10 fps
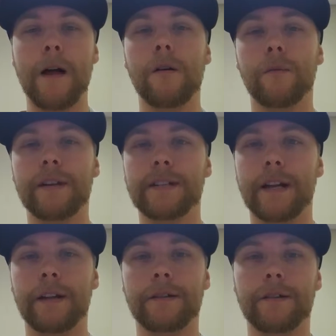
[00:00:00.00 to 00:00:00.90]
we
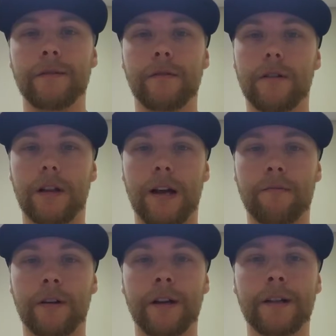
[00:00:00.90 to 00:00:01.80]
decided to
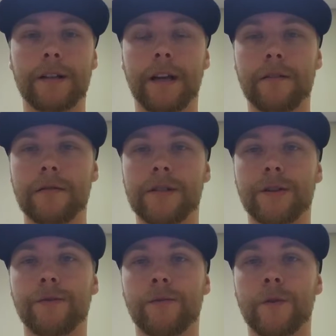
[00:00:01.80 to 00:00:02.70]
collaborate together as a
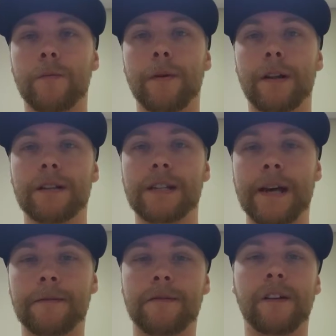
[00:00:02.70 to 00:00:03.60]
group on the
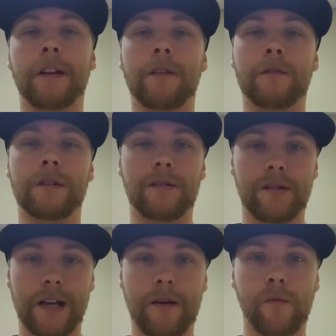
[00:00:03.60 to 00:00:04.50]
SNAPPS video and then
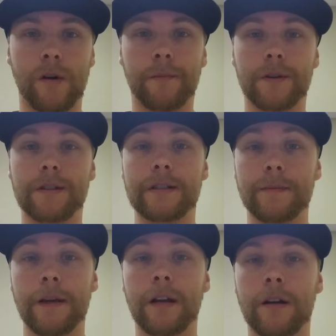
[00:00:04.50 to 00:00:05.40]
just have one person
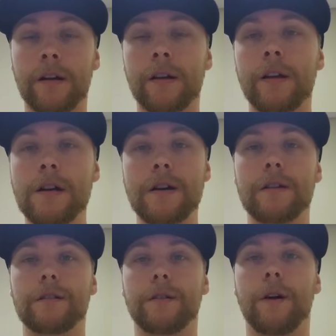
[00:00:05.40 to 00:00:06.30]
speak on it.
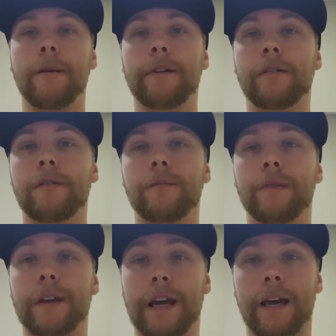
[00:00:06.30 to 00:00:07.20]
So I'm in a group
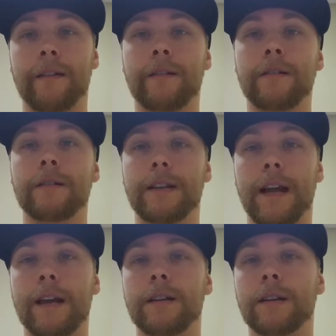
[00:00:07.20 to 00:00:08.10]
with Kayla,
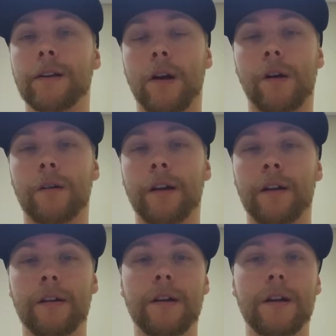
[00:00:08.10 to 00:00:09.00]
Dang, and
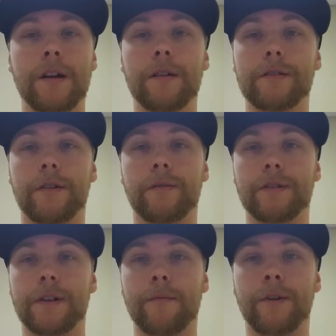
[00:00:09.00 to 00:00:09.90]
Kari. So
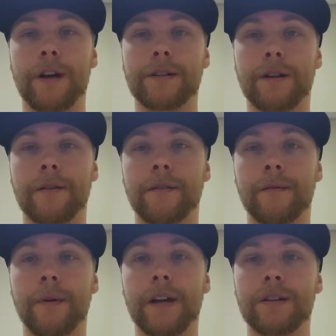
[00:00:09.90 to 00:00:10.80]
to summarize
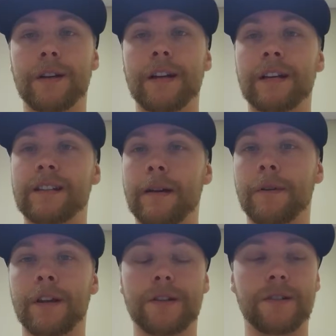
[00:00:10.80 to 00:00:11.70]
the patient and
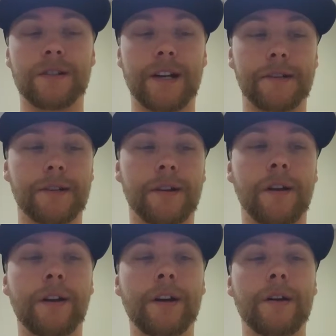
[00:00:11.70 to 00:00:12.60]
examination
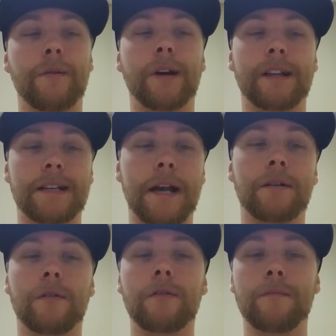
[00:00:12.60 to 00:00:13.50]
session, we had a
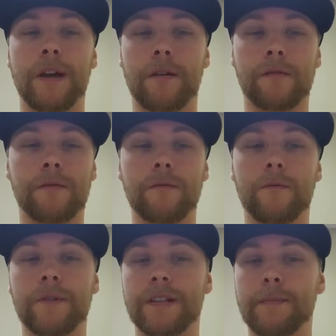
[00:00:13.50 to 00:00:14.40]
10-year-old male
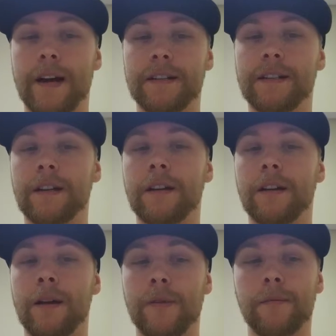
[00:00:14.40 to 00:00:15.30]
with spastic
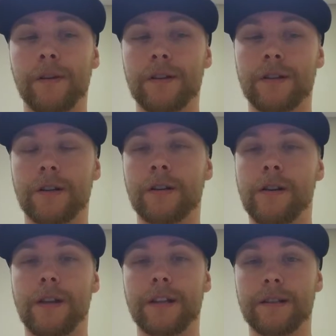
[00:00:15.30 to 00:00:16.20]

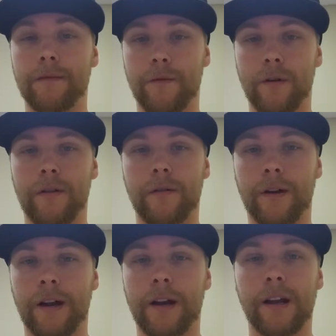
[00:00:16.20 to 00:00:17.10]
hemiplegia that's in 4th
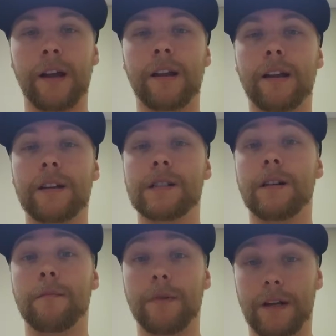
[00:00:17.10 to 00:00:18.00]
grade and is
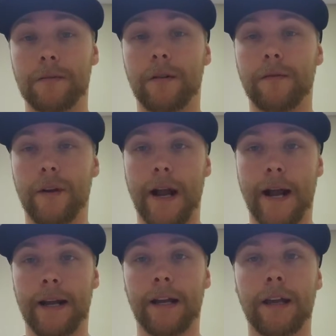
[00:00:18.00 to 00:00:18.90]
a baseball
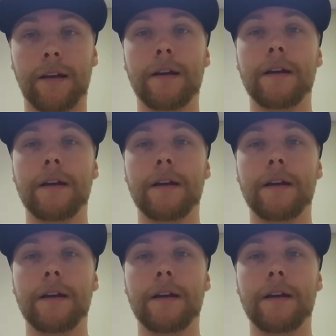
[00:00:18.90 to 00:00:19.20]
fanatic.